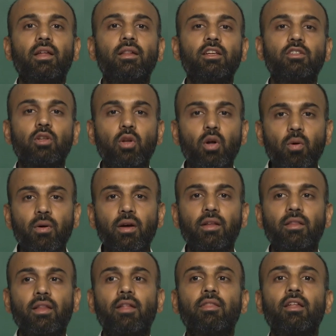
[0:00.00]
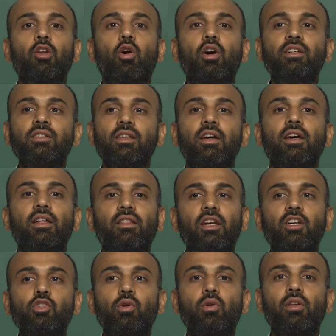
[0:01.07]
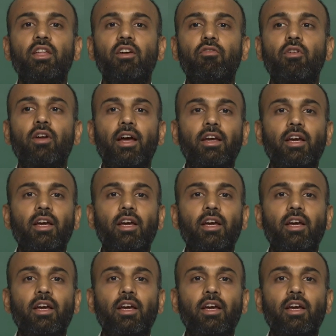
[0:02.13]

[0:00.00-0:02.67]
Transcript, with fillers: than is lower than the noise threshold therefore,